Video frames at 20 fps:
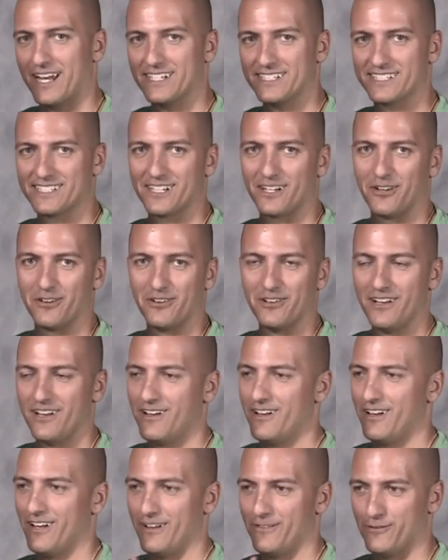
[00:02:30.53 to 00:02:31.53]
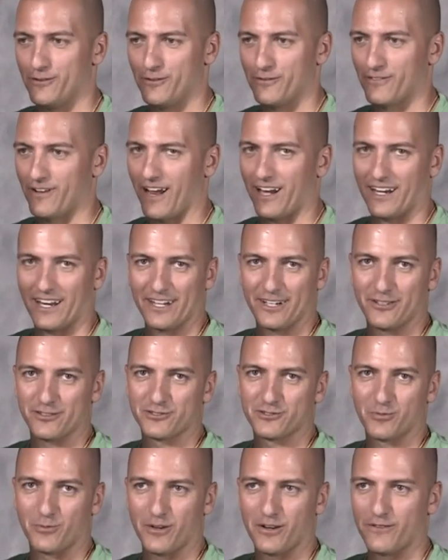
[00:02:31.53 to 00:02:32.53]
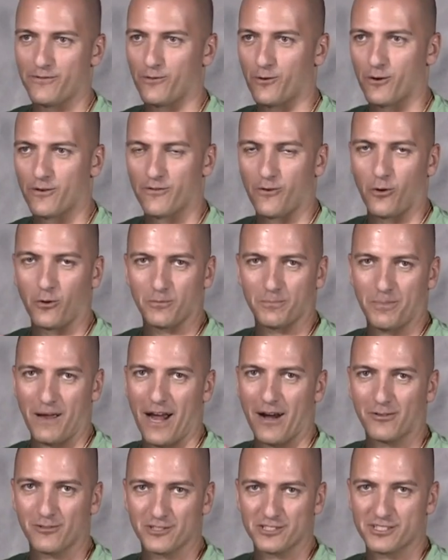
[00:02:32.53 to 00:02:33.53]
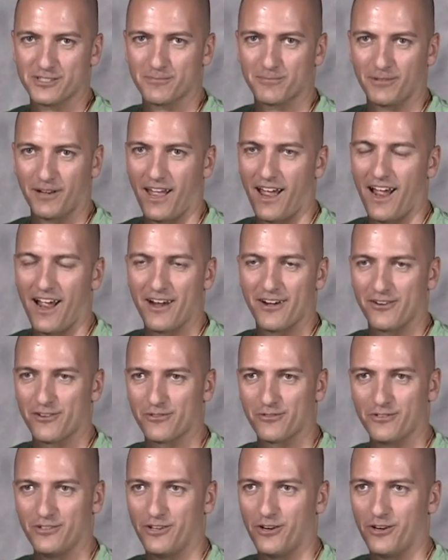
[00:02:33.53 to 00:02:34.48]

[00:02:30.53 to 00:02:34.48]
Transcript: So if you've got like your 24 volt power supply or